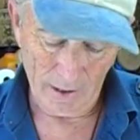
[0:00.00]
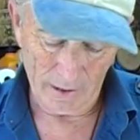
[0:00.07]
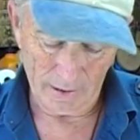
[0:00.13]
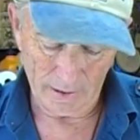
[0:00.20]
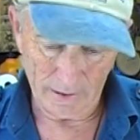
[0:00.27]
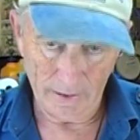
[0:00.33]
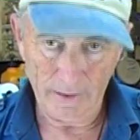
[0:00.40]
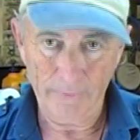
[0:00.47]

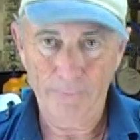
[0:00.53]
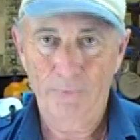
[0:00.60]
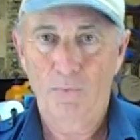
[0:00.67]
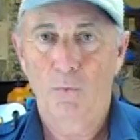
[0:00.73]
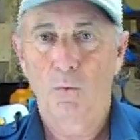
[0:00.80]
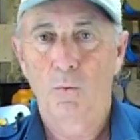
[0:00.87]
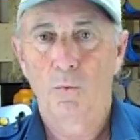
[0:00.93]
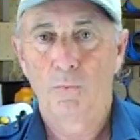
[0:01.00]

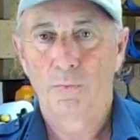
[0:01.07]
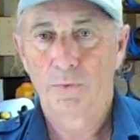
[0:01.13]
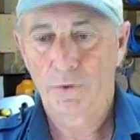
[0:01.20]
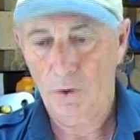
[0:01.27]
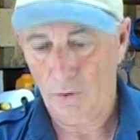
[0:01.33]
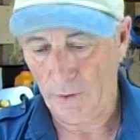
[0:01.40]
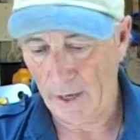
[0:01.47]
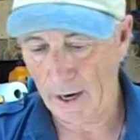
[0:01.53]
Uh,
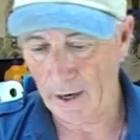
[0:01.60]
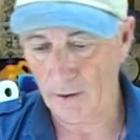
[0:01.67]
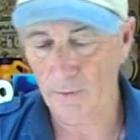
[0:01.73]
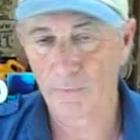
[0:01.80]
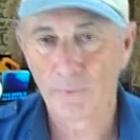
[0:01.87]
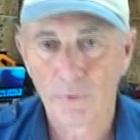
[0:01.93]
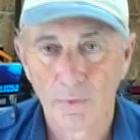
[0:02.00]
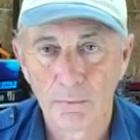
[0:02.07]
so
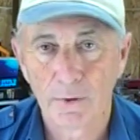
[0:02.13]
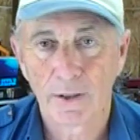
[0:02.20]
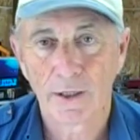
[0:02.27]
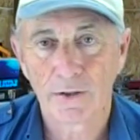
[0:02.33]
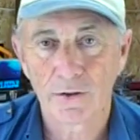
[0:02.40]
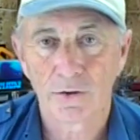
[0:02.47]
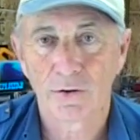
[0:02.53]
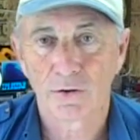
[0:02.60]
now,
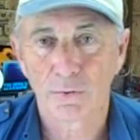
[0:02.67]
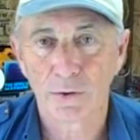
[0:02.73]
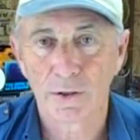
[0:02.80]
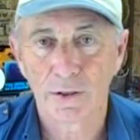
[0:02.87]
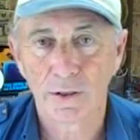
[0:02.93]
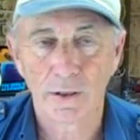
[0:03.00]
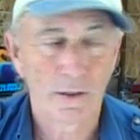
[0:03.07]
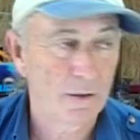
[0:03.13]
because it's
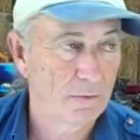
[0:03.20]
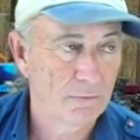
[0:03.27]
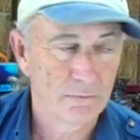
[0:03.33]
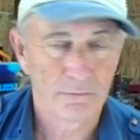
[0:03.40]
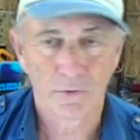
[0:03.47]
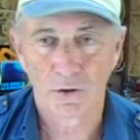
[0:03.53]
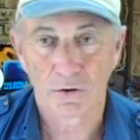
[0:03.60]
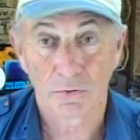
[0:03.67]
3D
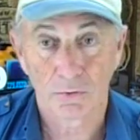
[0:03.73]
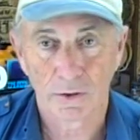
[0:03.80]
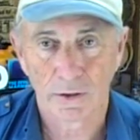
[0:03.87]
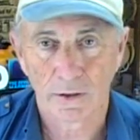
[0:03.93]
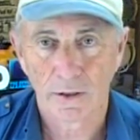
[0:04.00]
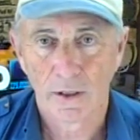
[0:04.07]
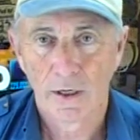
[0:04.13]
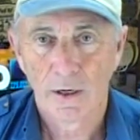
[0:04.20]
this
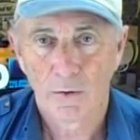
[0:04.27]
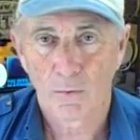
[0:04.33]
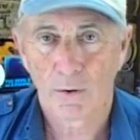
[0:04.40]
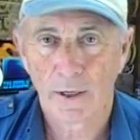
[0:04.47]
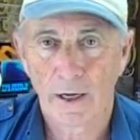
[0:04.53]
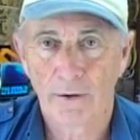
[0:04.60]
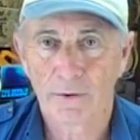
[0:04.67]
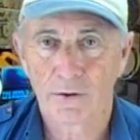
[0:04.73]
week,
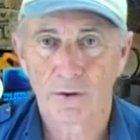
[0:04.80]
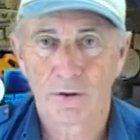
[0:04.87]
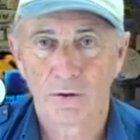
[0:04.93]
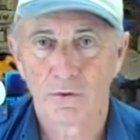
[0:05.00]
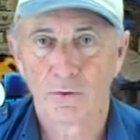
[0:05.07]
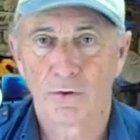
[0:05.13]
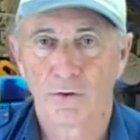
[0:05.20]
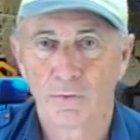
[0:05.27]
we're now going
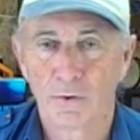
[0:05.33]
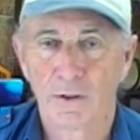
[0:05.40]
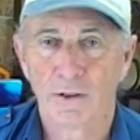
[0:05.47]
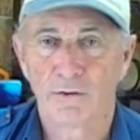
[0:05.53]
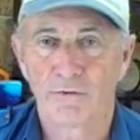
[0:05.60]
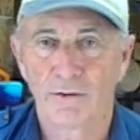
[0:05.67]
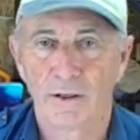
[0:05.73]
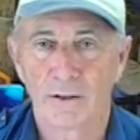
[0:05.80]
to do the
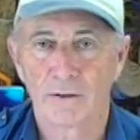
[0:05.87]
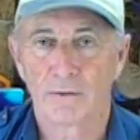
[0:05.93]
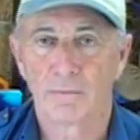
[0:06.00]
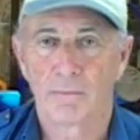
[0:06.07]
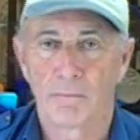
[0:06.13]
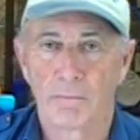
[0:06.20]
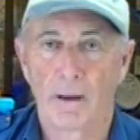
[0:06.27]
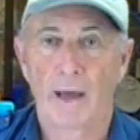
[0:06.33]
3D effect and
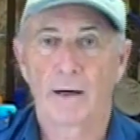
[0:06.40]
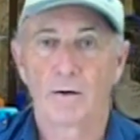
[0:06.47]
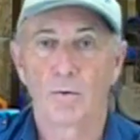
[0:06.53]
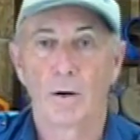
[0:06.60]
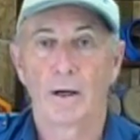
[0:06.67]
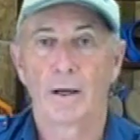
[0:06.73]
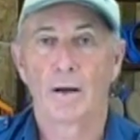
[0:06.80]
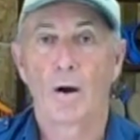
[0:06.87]
back
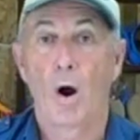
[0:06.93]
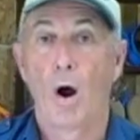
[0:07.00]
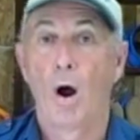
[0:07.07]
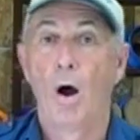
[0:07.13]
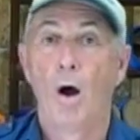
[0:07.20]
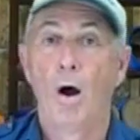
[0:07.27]
away. Oh,